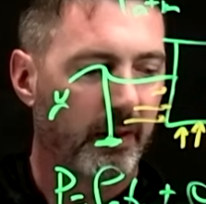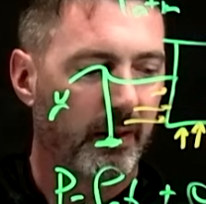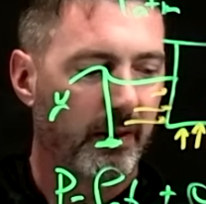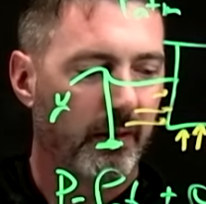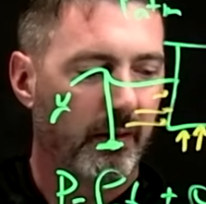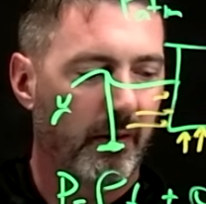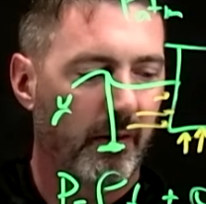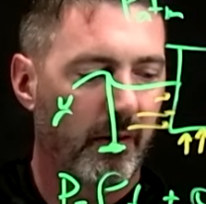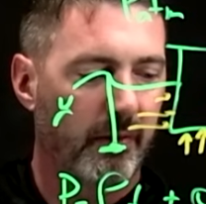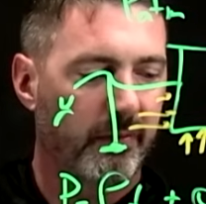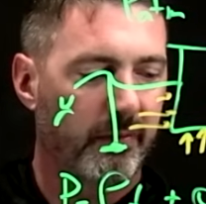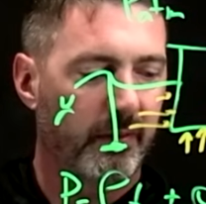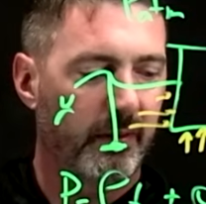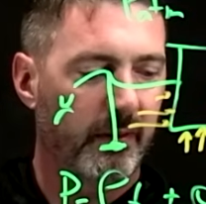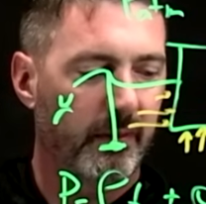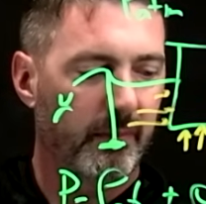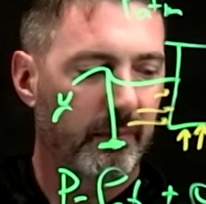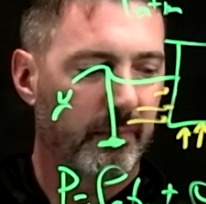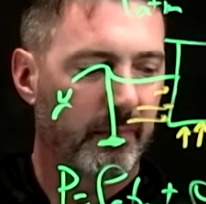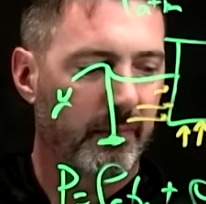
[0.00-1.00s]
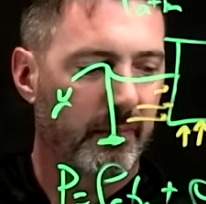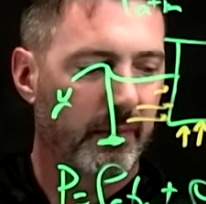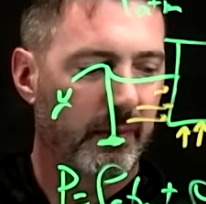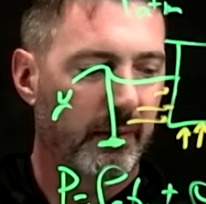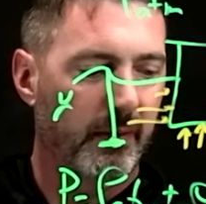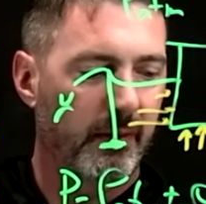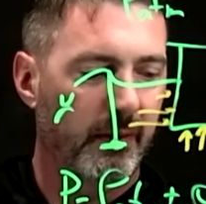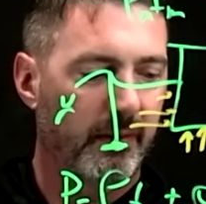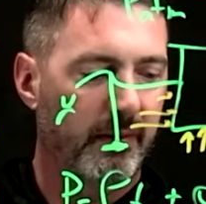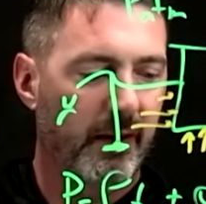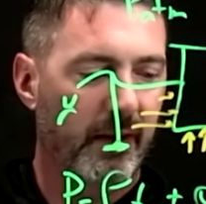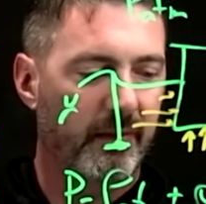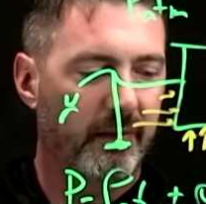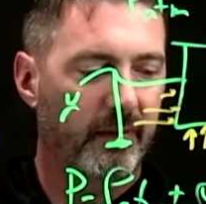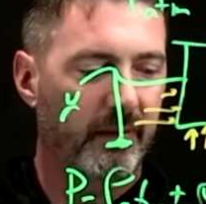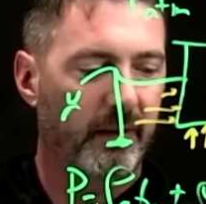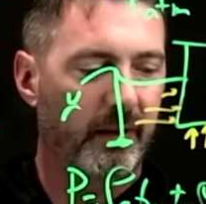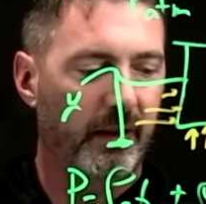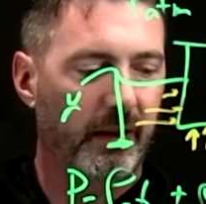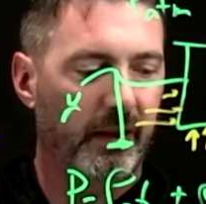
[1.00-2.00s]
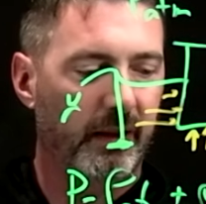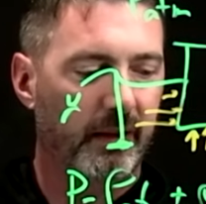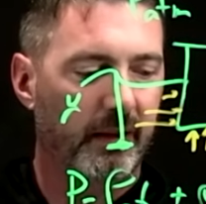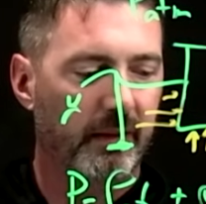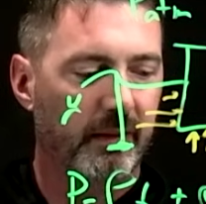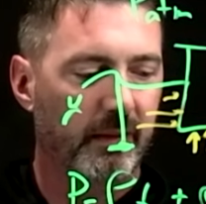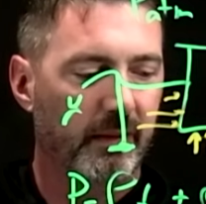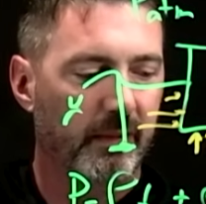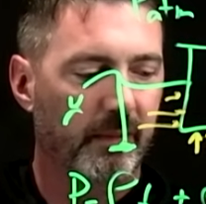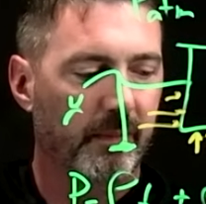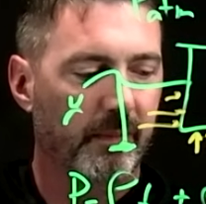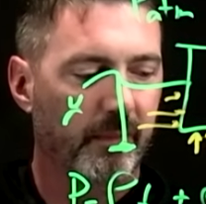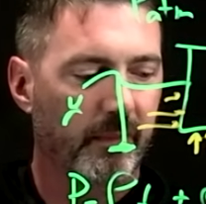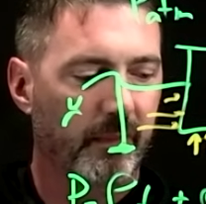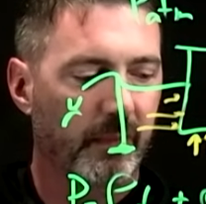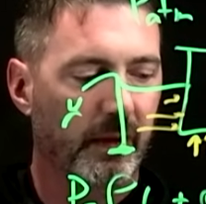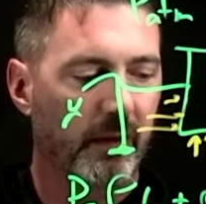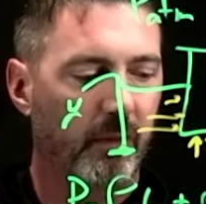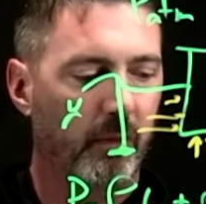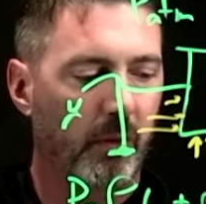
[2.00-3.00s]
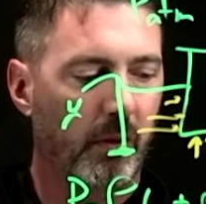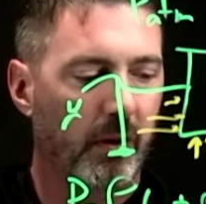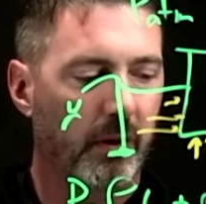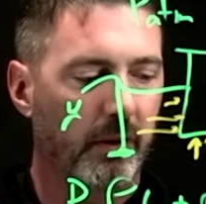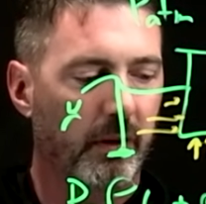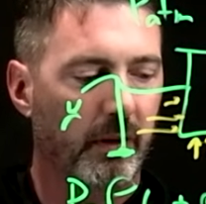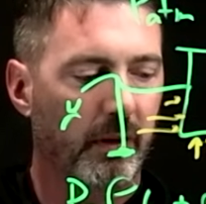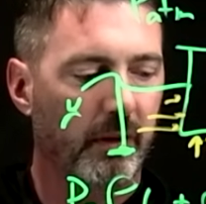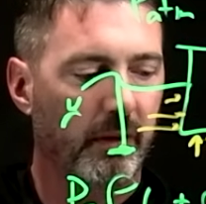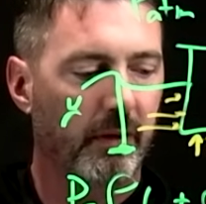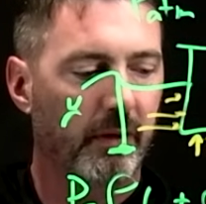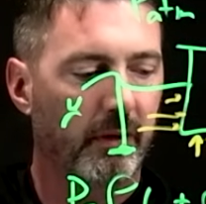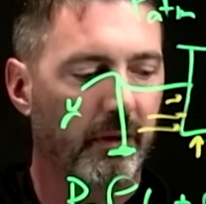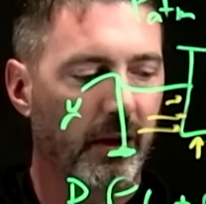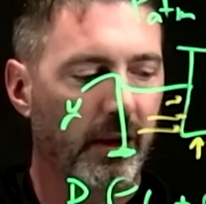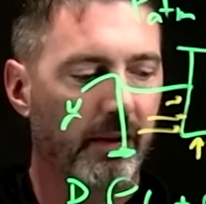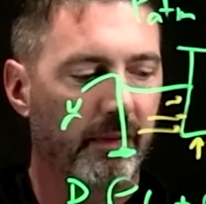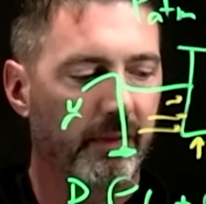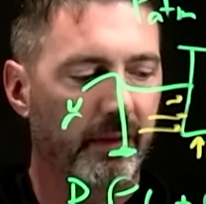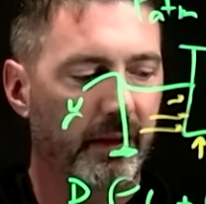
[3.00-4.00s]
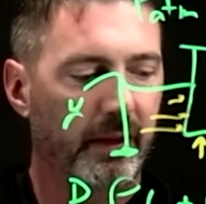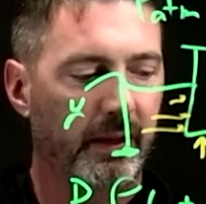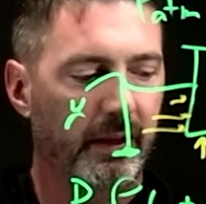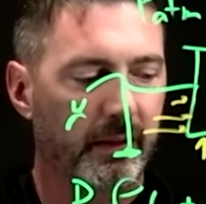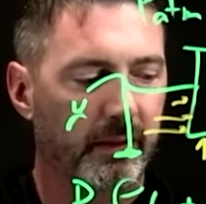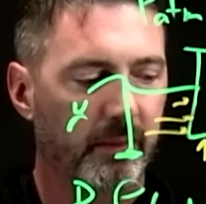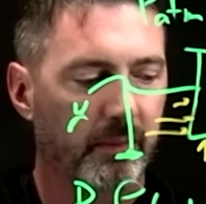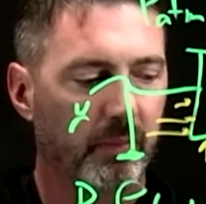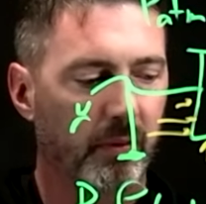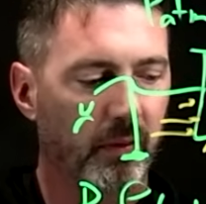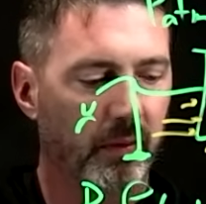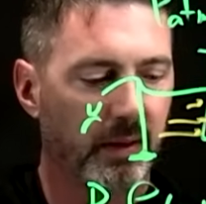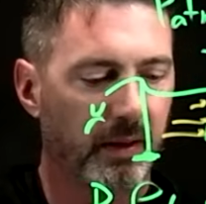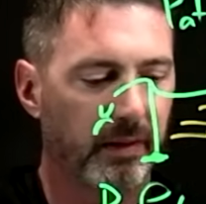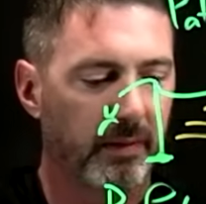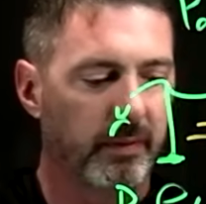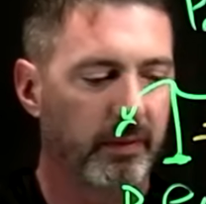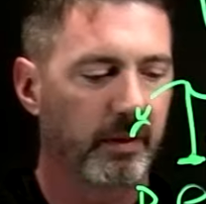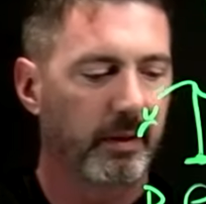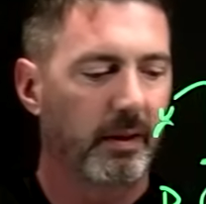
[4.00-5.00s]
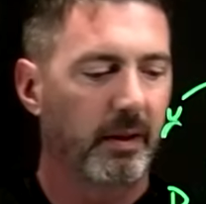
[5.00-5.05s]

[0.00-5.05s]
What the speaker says: Honestly, density of water and gravity pull out.